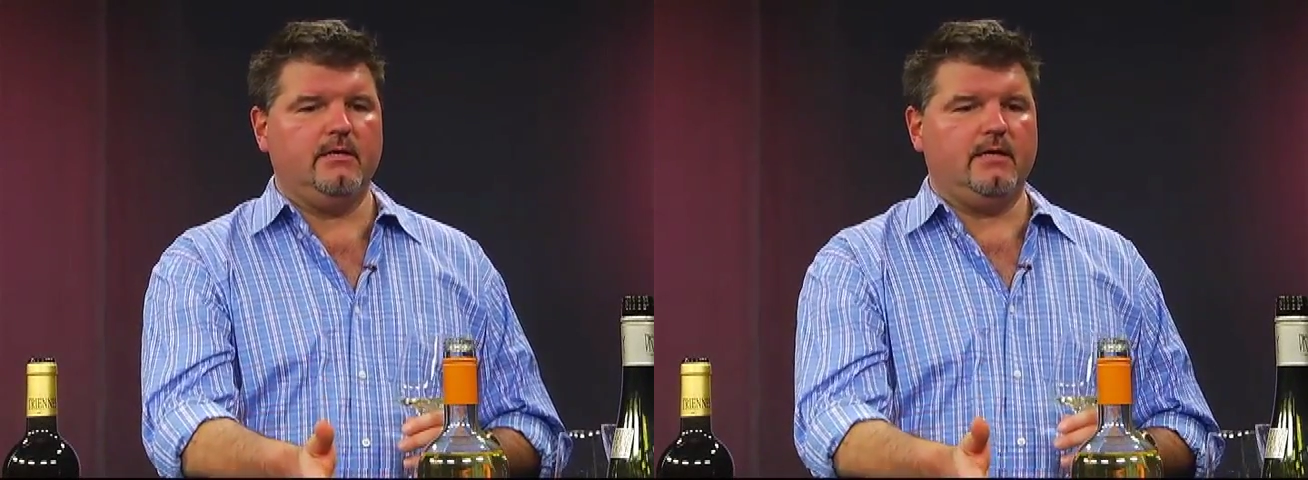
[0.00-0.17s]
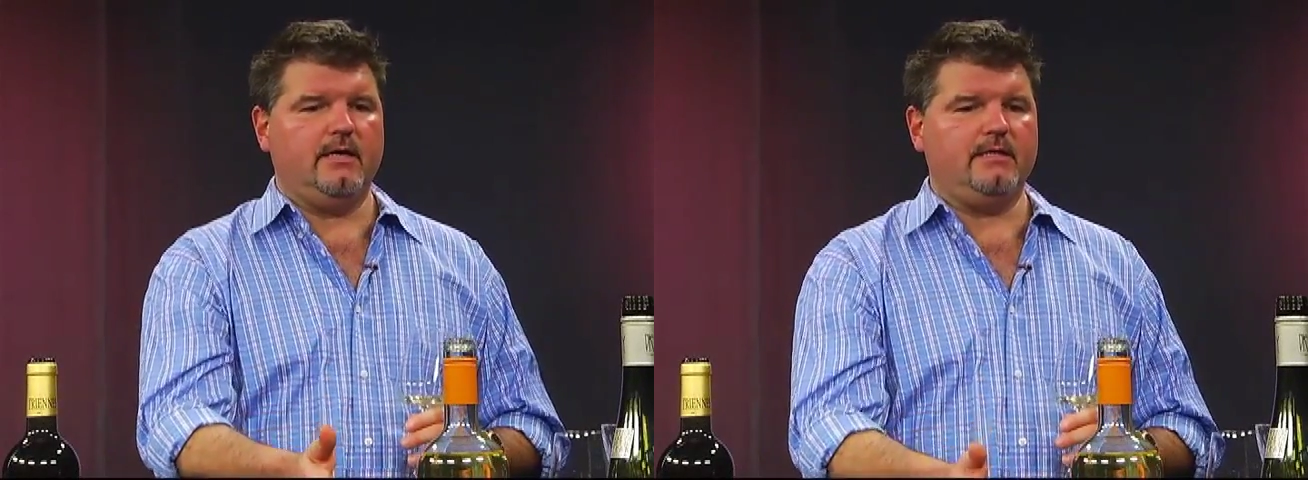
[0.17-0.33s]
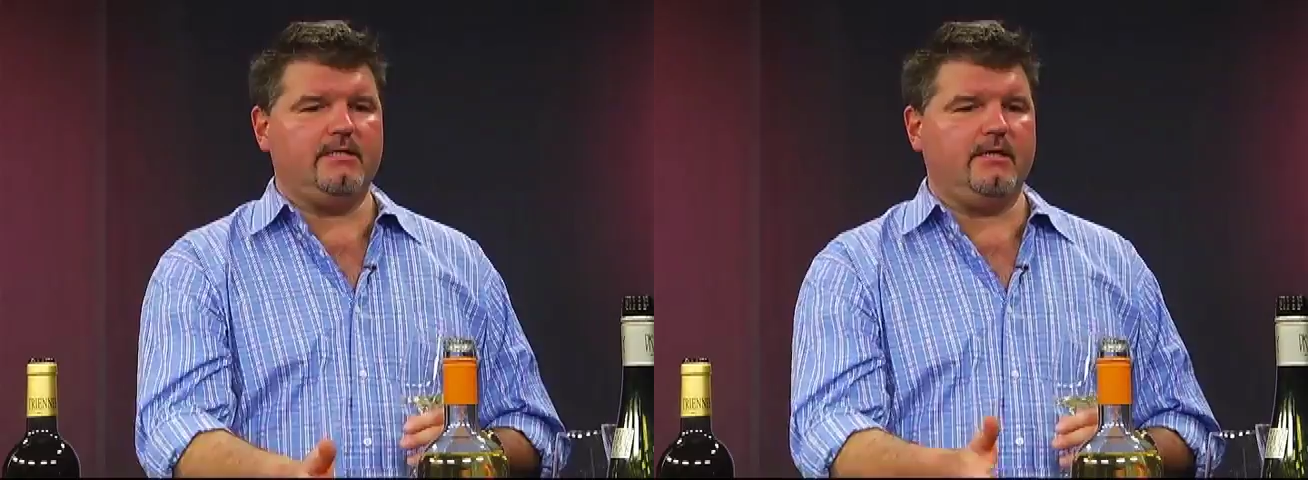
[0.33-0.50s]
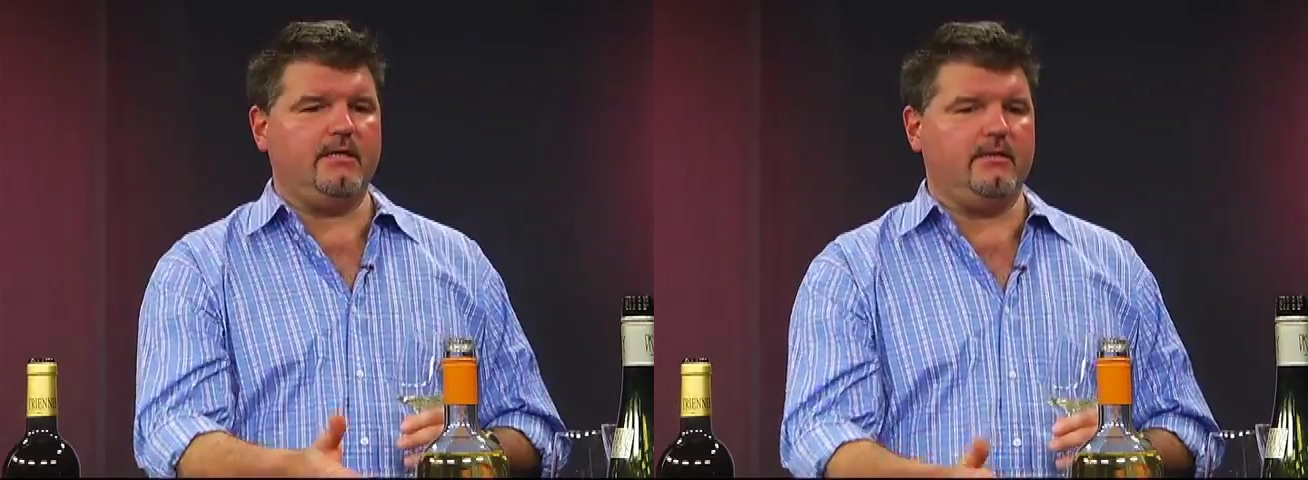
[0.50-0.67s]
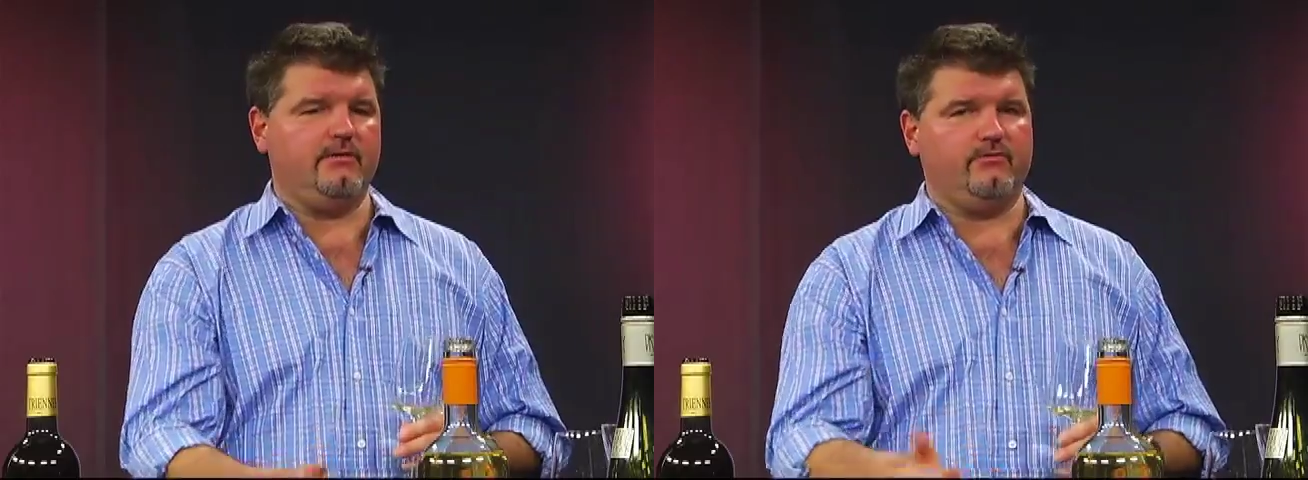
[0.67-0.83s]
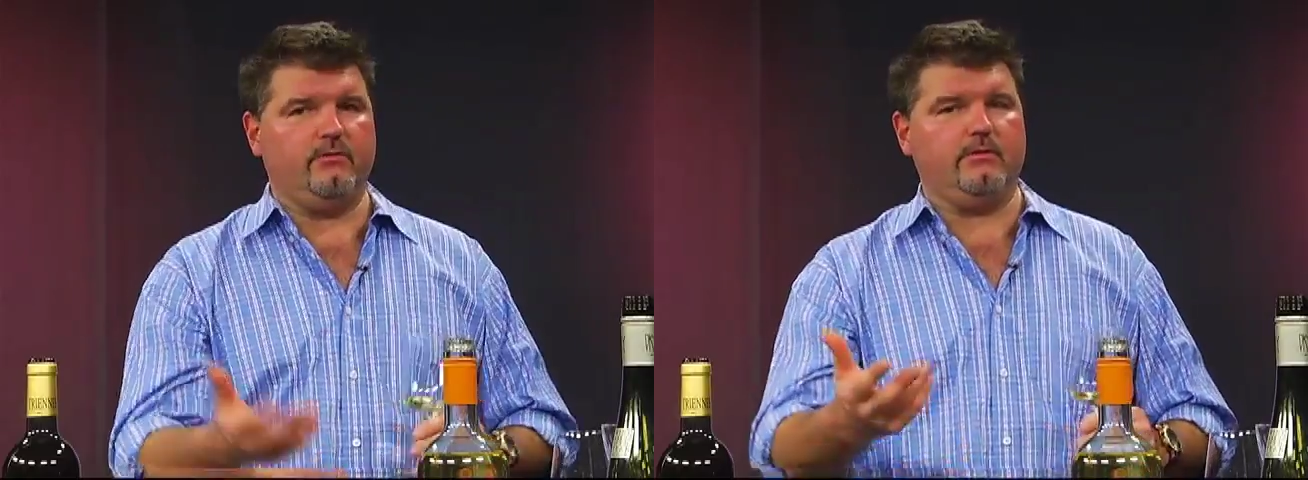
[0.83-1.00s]
I see the
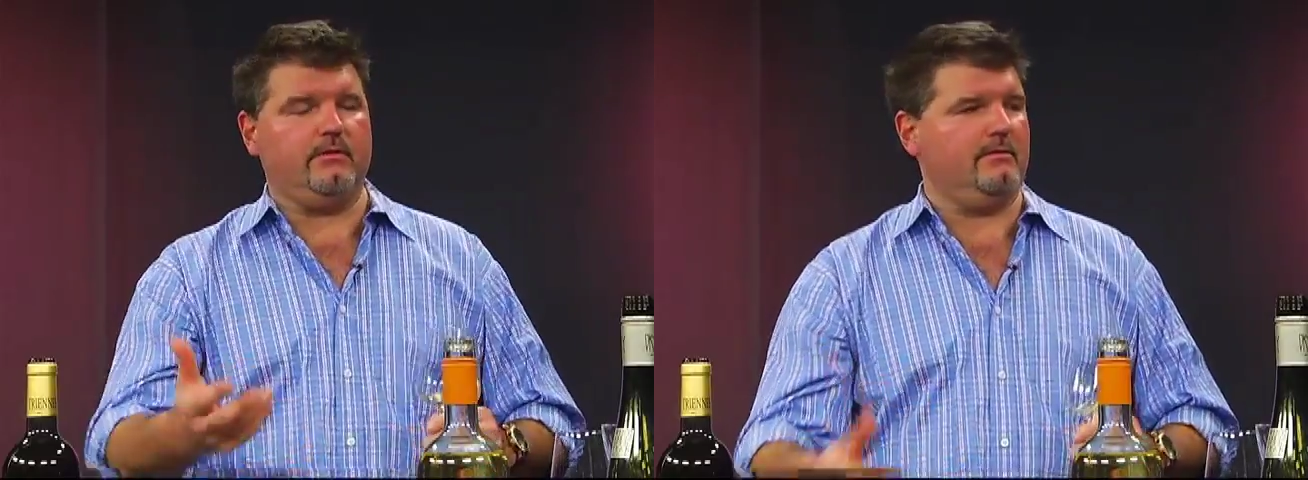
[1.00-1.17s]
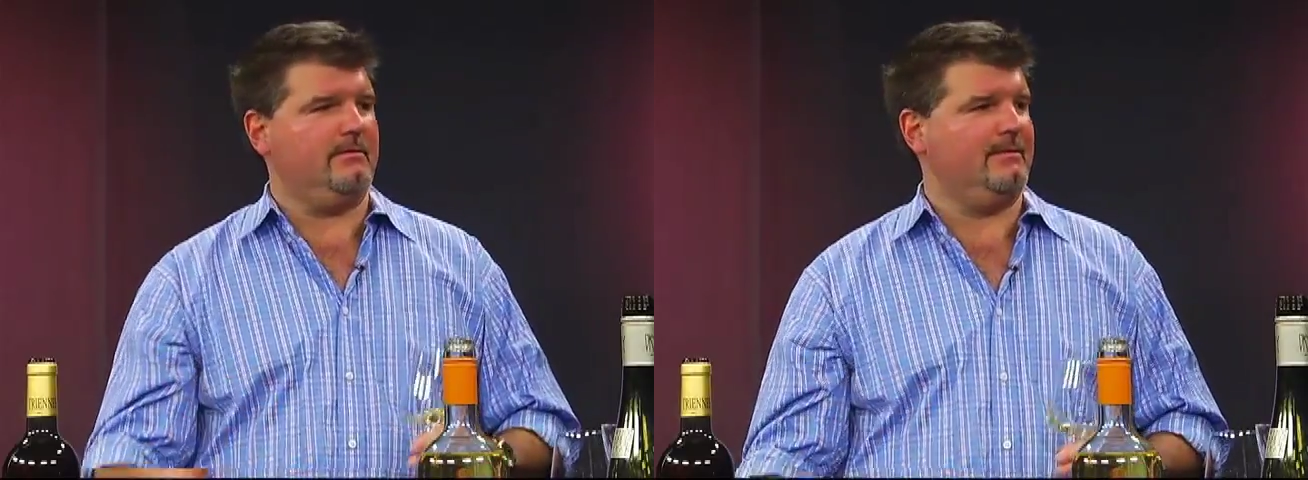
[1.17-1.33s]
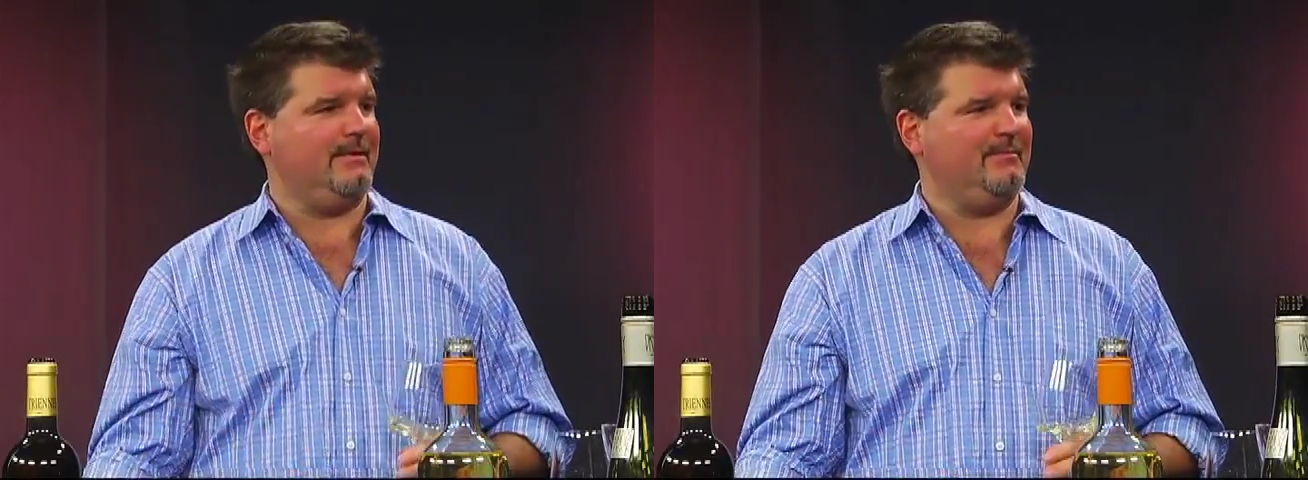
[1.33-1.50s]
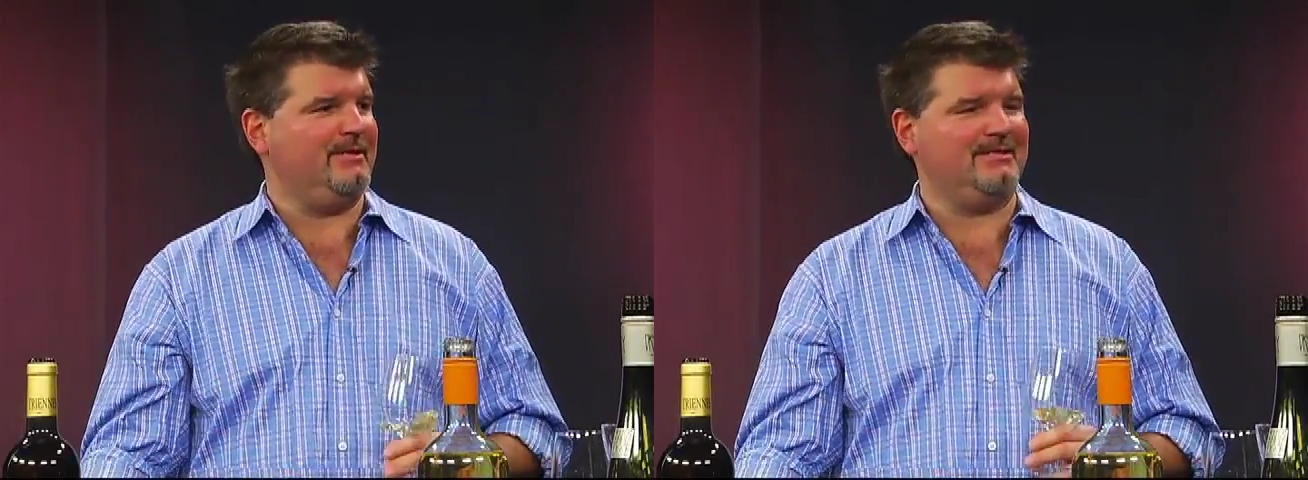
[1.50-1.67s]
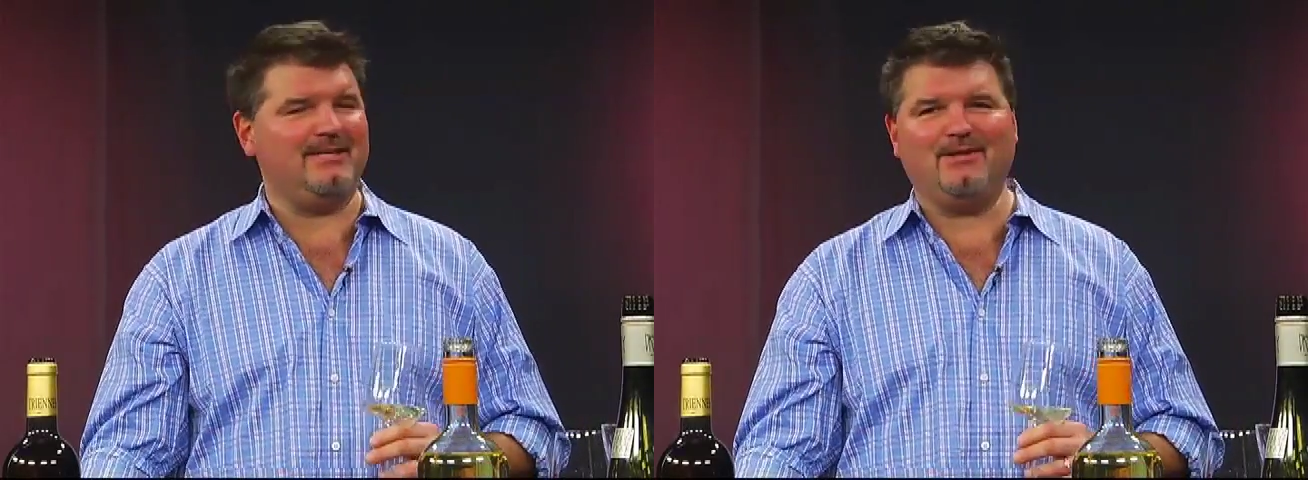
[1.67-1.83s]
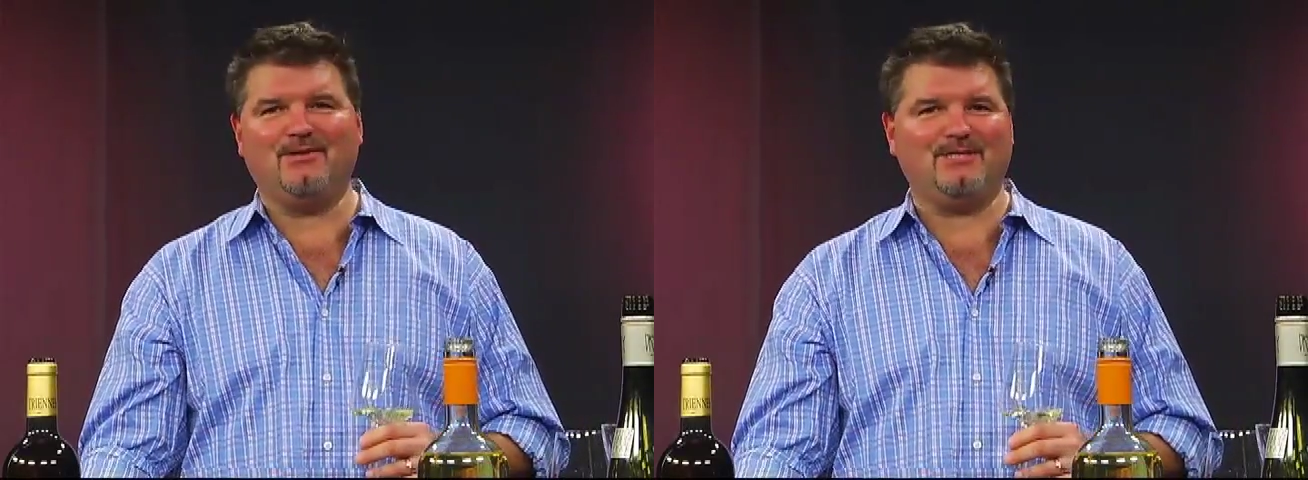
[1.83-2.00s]
Trocken. I'm going to
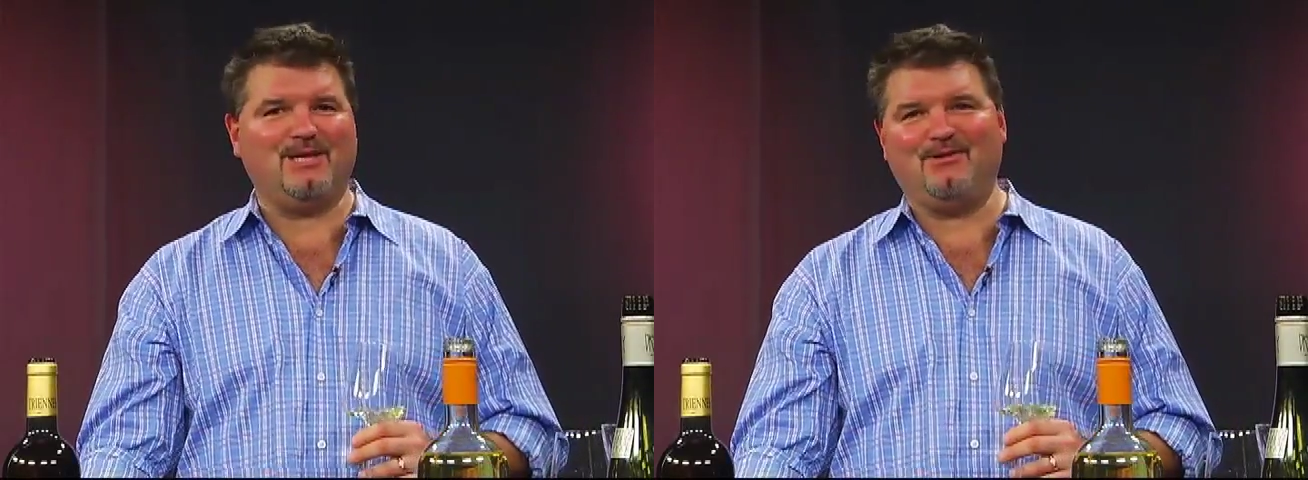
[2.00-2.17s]
say because I don't